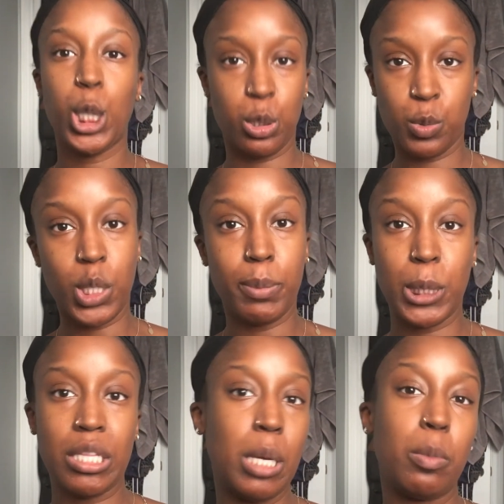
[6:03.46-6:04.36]
careful
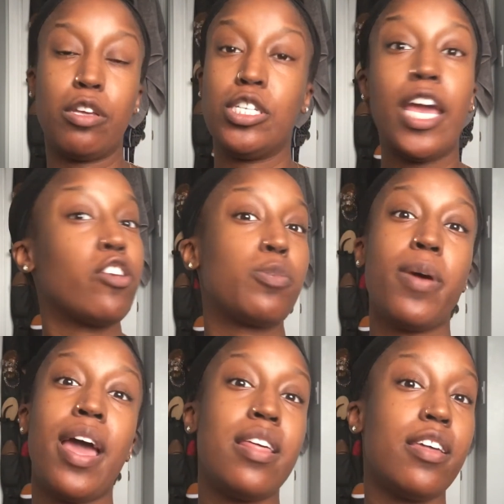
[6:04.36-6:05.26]
about that because you can't just
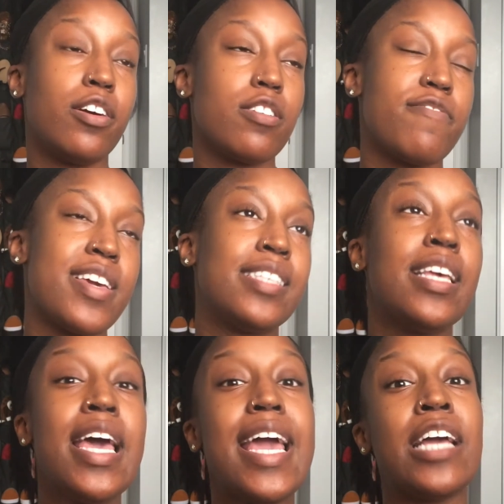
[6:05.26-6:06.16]
put anything on your face.
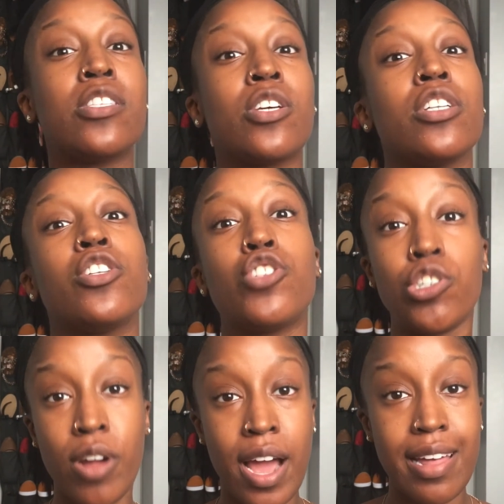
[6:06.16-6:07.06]
It's good to
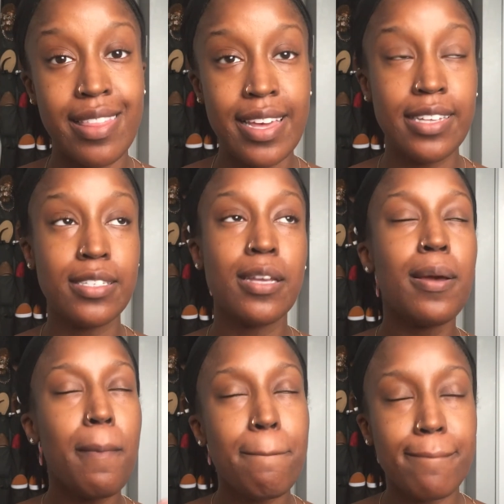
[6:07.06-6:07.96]
try things,
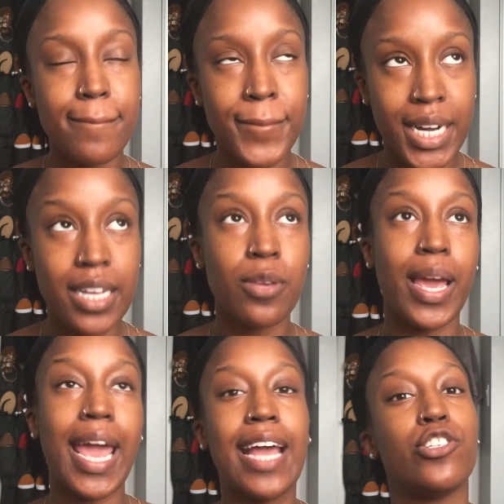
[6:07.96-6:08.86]
but you
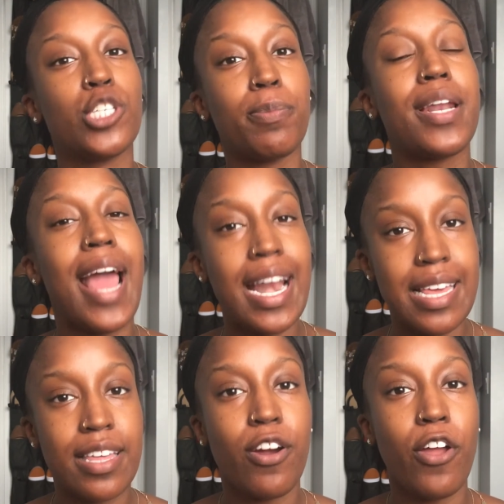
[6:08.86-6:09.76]
can't just put
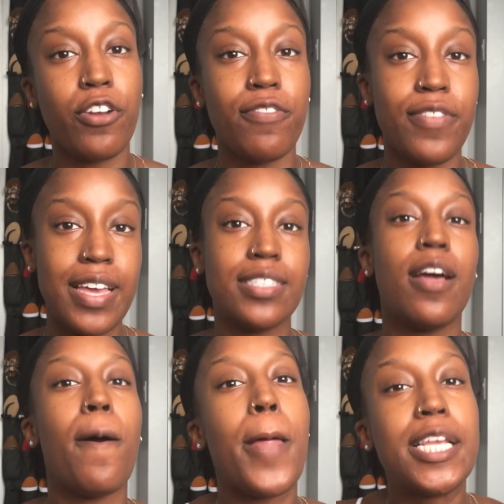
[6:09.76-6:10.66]
anything on your face.
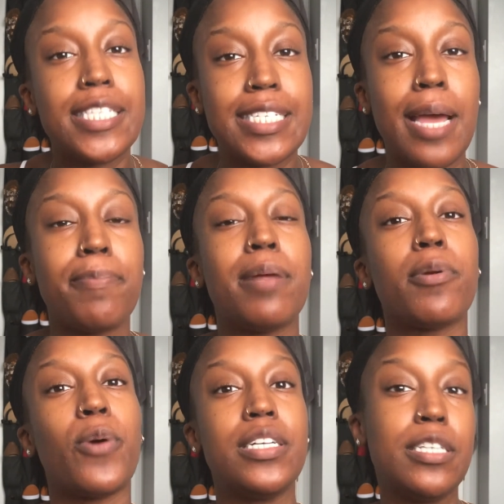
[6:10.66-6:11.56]
Step
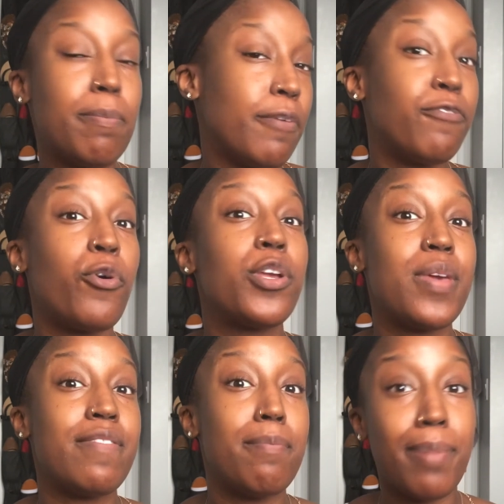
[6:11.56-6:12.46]
number one, before you
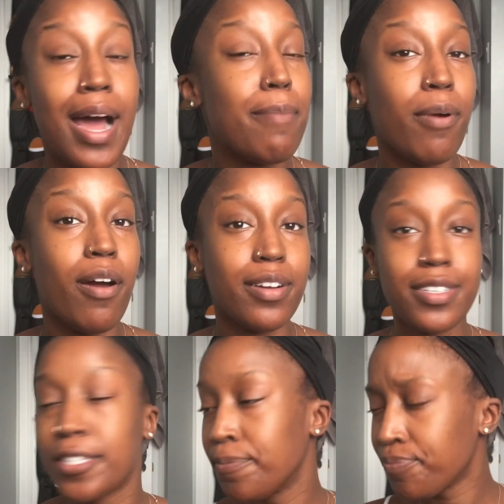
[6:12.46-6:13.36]
even buy
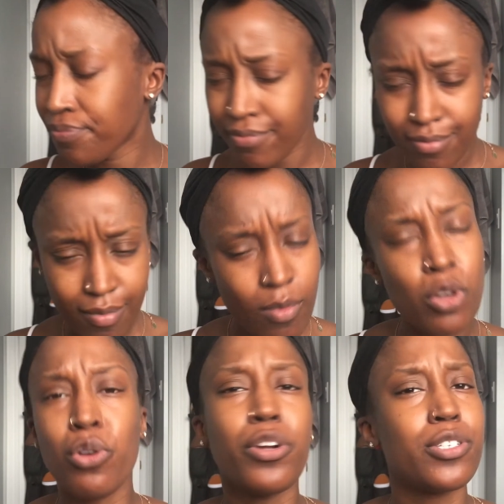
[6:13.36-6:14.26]
products,
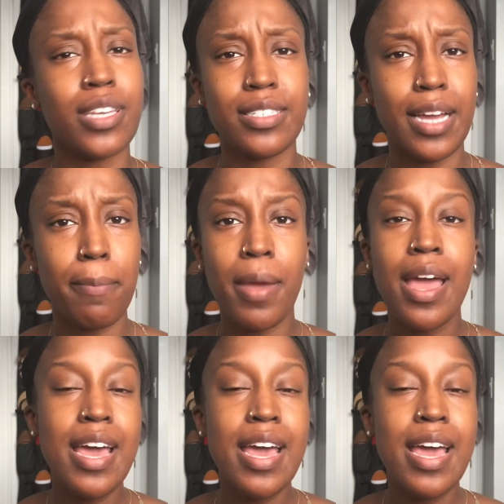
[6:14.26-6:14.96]
know your skin type.